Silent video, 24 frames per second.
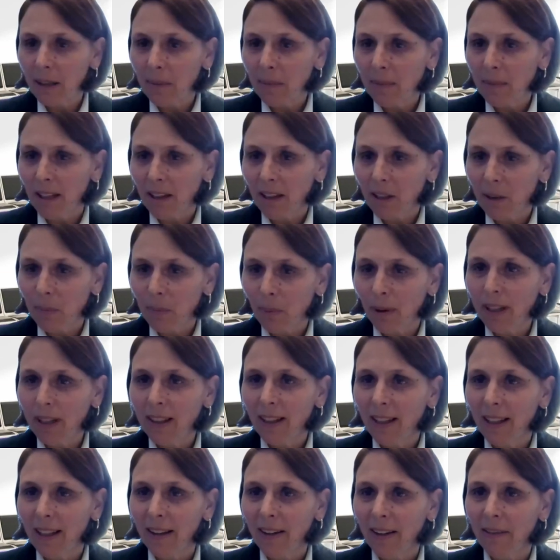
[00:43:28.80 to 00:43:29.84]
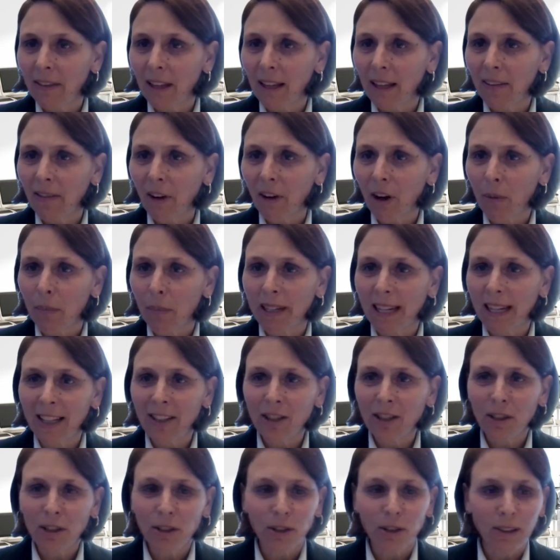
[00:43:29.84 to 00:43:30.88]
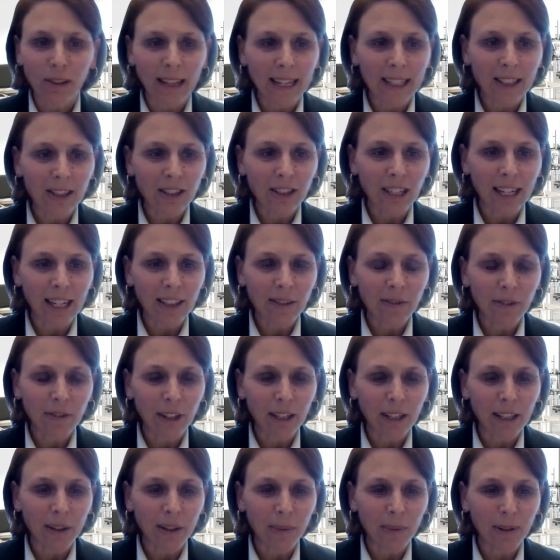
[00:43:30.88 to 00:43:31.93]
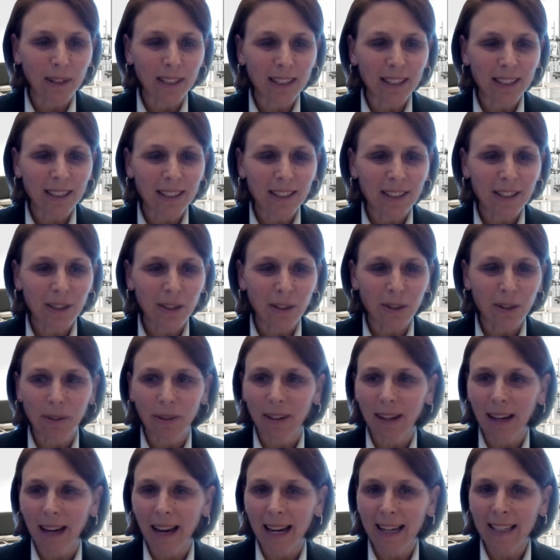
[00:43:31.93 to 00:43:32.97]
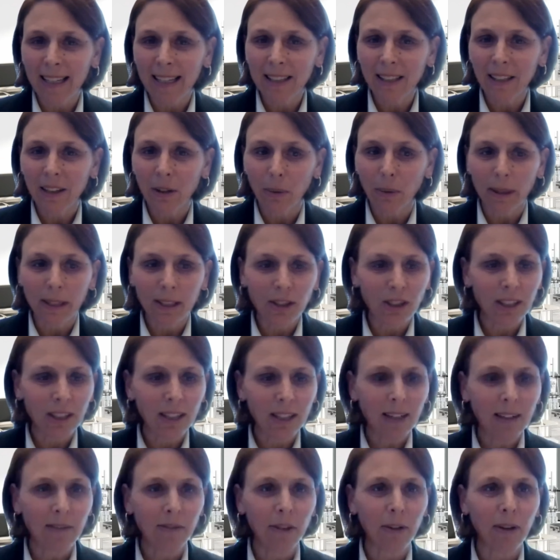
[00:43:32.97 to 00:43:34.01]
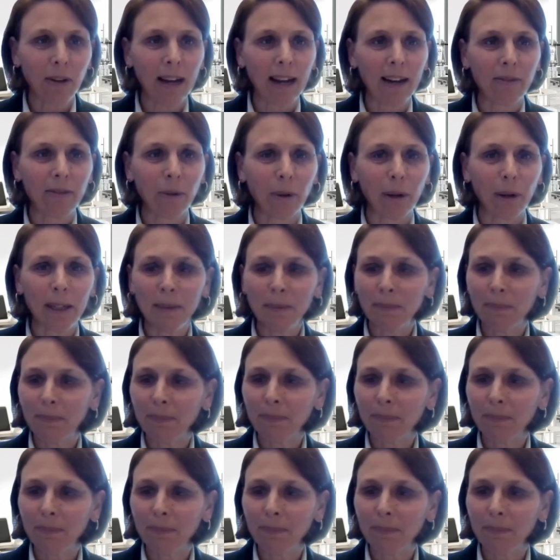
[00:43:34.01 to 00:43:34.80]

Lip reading: seems at this point they've all been answered. So last chance for anyone to ask a question, if you have one.